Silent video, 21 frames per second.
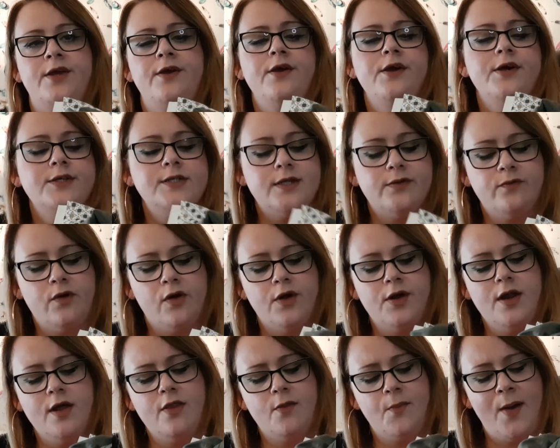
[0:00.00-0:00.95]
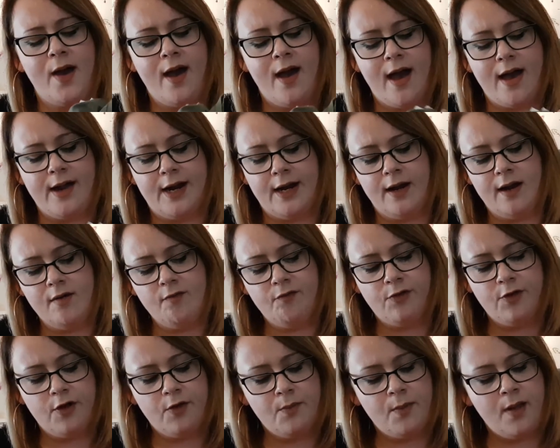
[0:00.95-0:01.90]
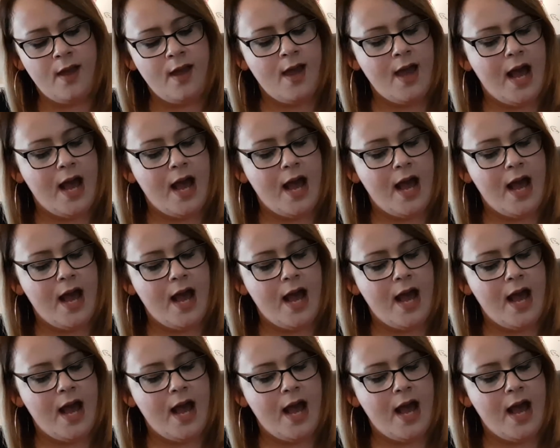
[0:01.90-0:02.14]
good. I've got another pair and I love them.